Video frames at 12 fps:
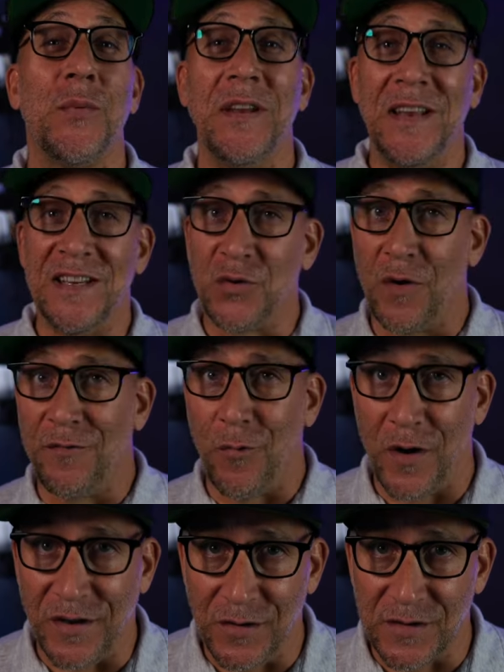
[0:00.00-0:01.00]
we need to
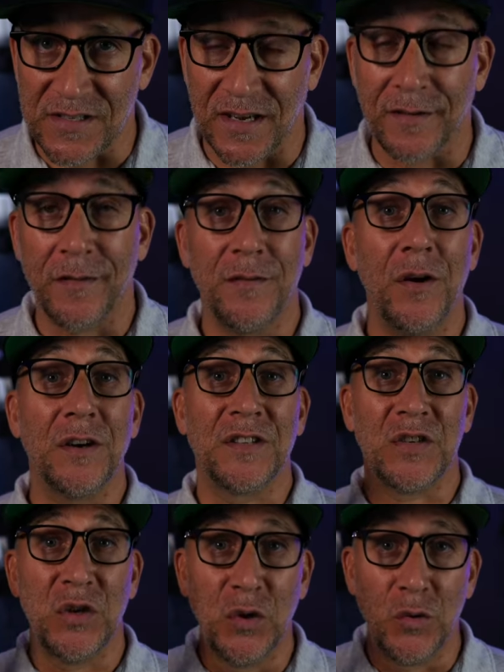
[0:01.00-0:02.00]
avoid using. There are
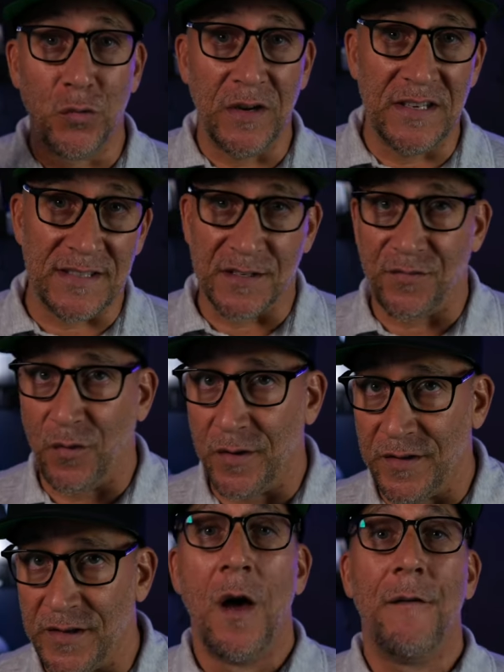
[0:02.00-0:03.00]
2 reasons
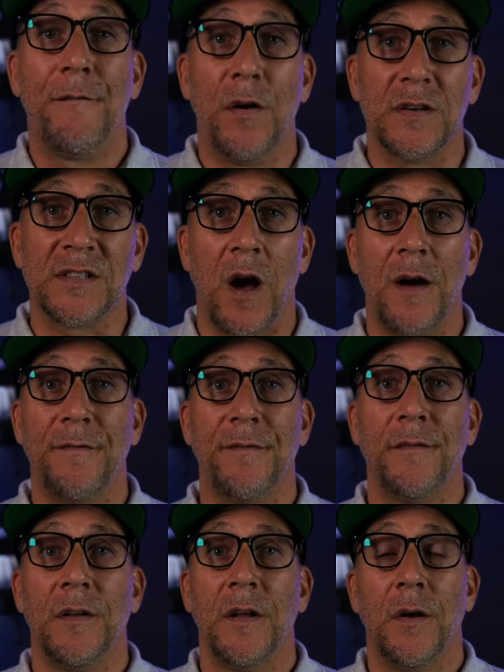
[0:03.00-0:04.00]
for this. First
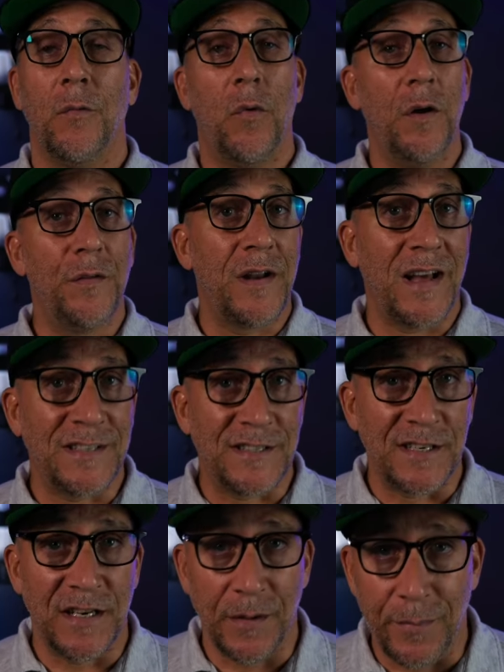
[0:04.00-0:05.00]
off, well, they're not
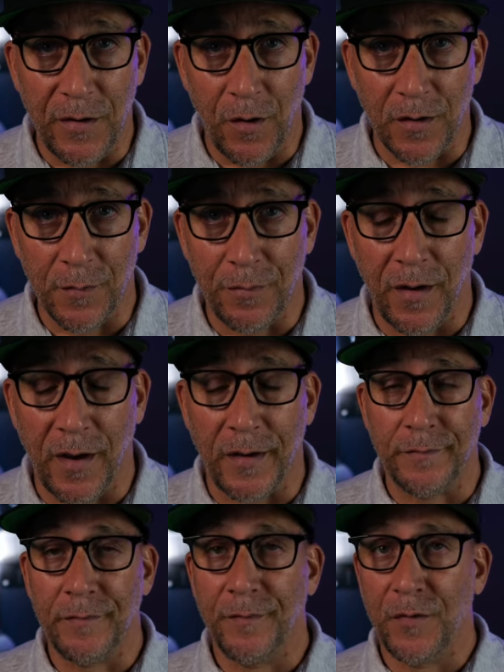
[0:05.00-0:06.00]
GDPR
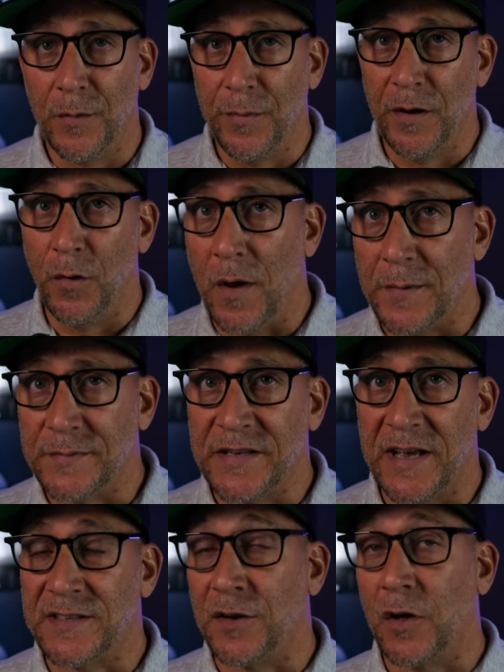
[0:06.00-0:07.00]
compliant. If you're building
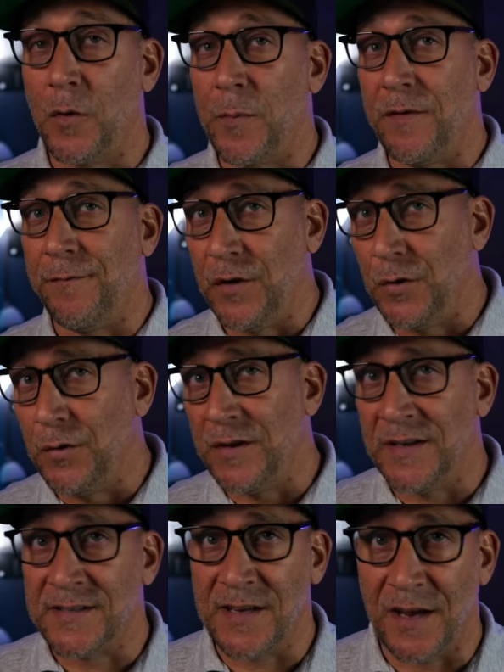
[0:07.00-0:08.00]
websites that are going to be
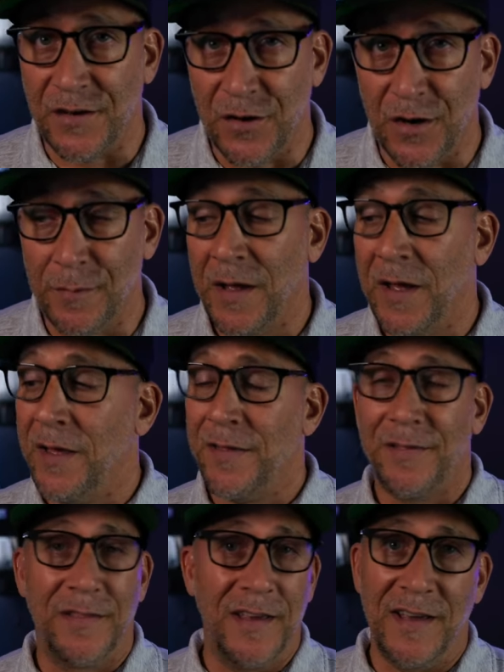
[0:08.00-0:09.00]
viewed inside Europe,
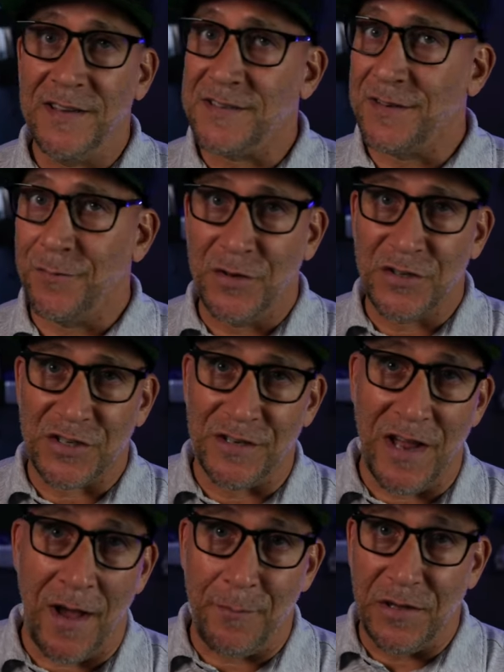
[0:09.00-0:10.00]
these we
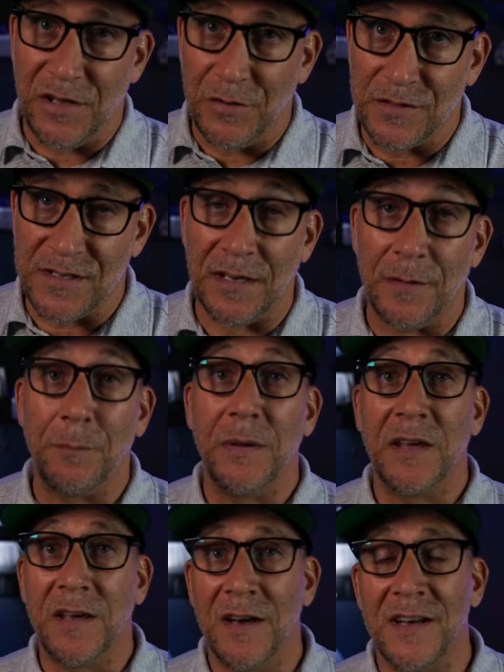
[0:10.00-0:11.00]
should not be using
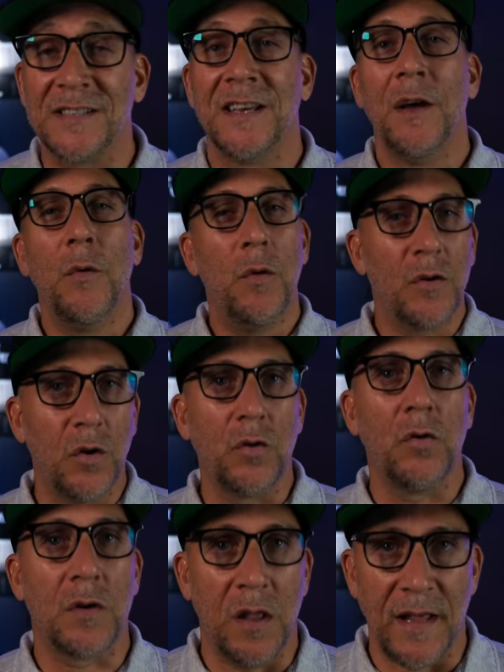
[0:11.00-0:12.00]
because, well,
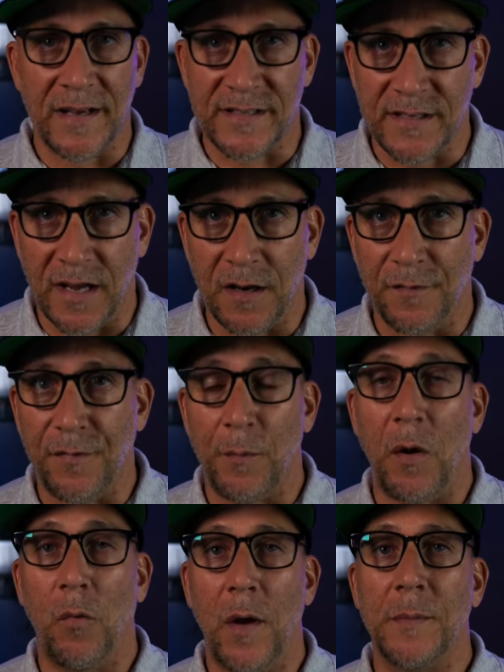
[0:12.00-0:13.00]
Google collects data
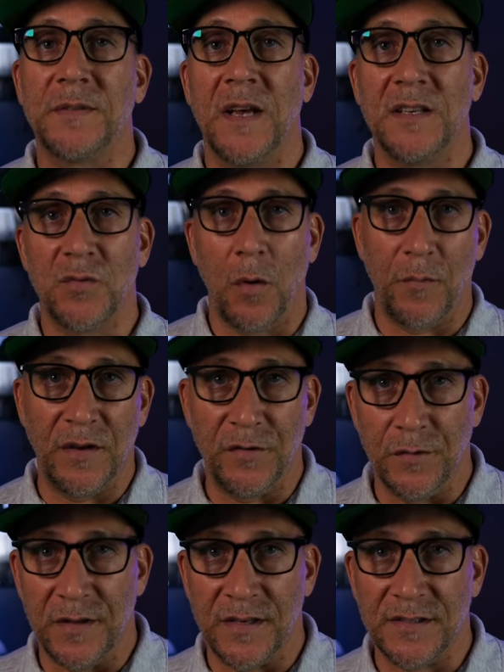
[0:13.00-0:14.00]
from our websites when we
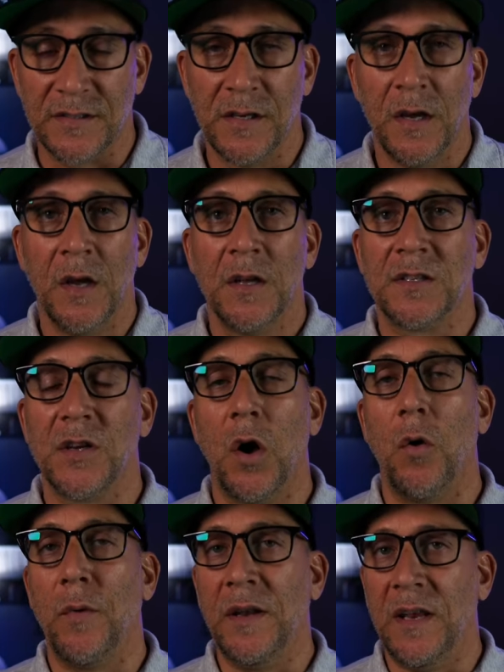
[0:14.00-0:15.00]
do this.
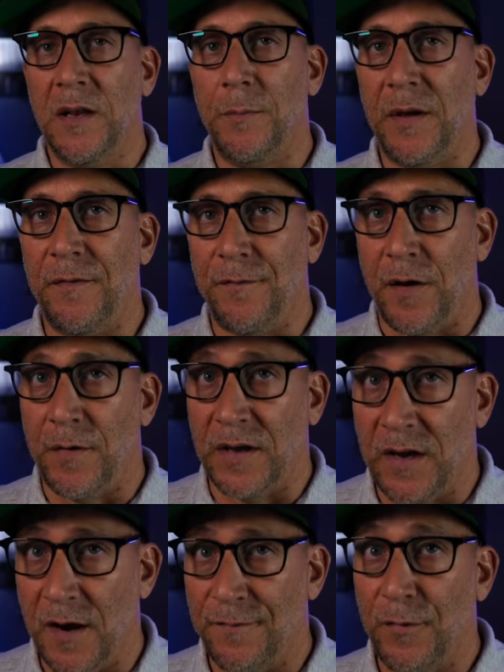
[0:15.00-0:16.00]
So we need to be very
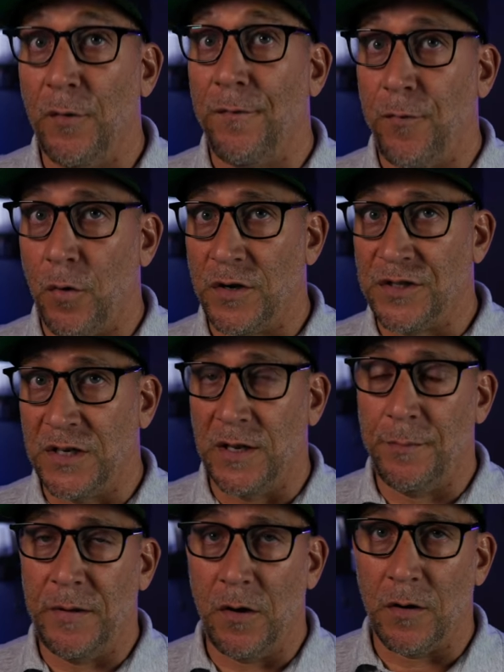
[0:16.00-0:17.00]
careful for
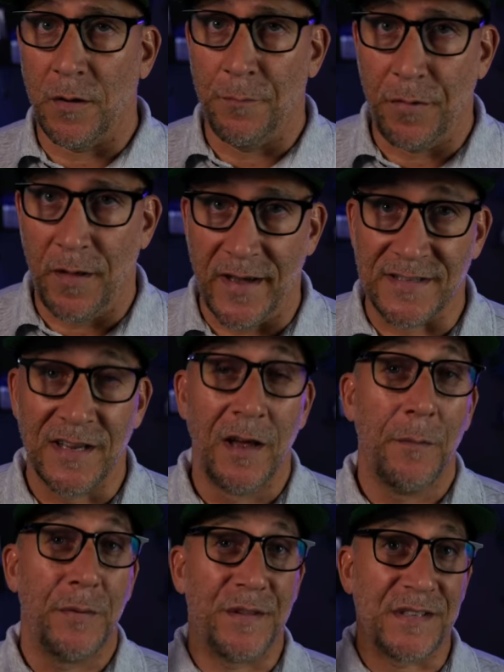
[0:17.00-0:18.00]
GDPR compliance.
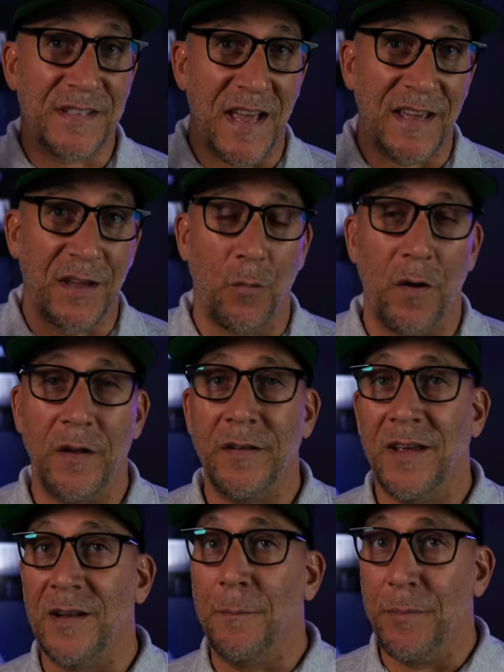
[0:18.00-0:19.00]
But the second
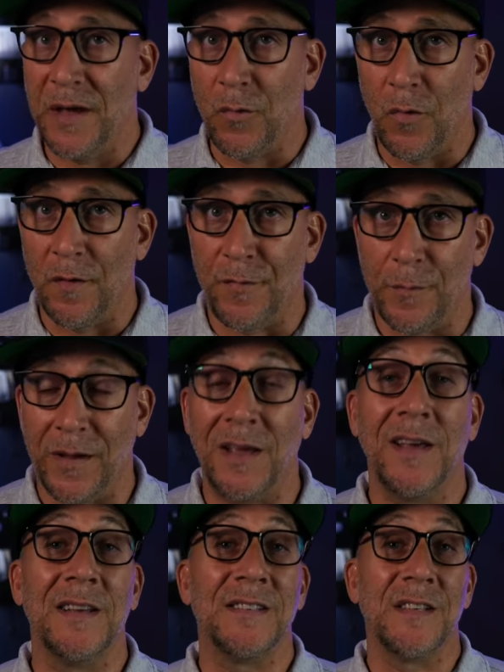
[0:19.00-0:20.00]
one, and a big one for
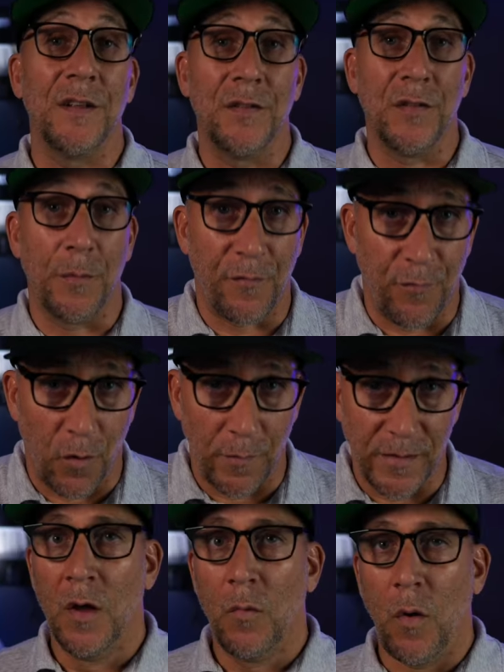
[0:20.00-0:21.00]
me, is the
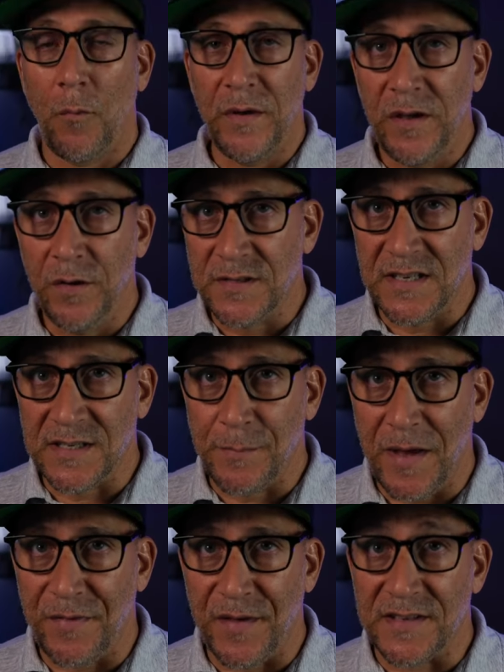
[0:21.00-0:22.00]
performance. When we use these
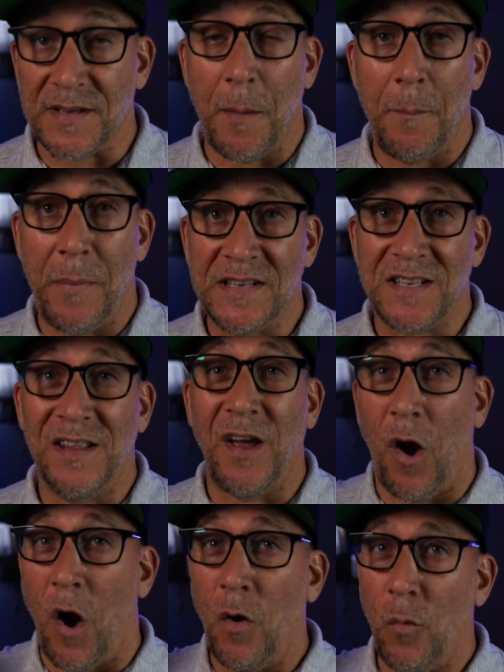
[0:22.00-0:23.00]
methods,
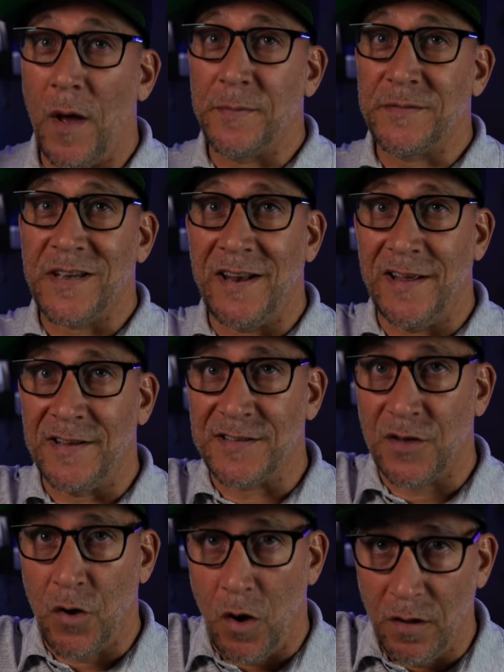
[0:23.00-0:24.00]
basically our website
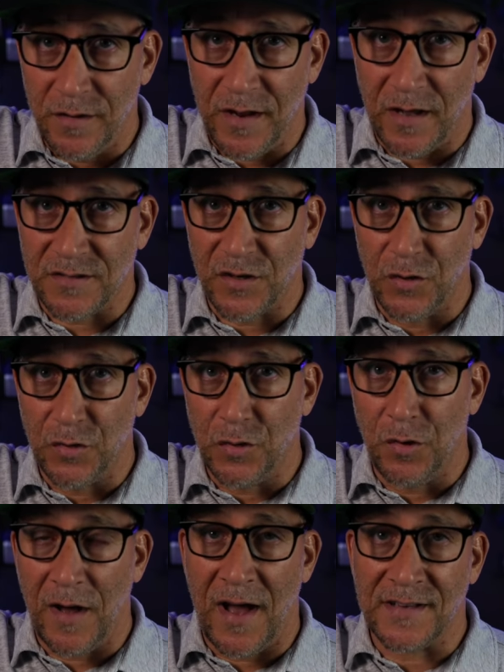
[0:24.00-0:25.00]
is calling out to
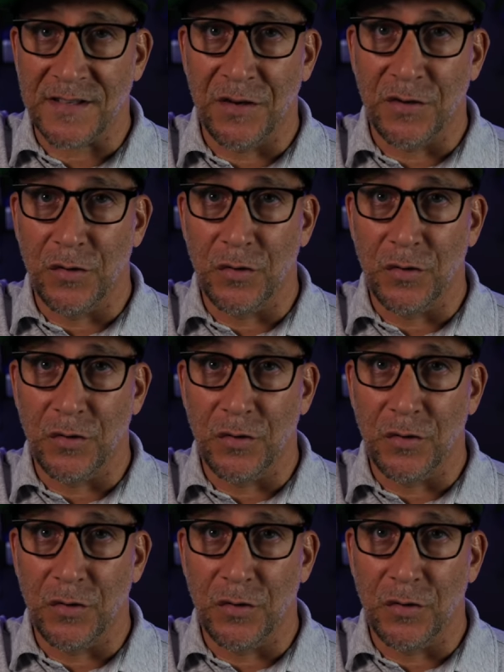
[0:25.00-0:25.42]
Google, asking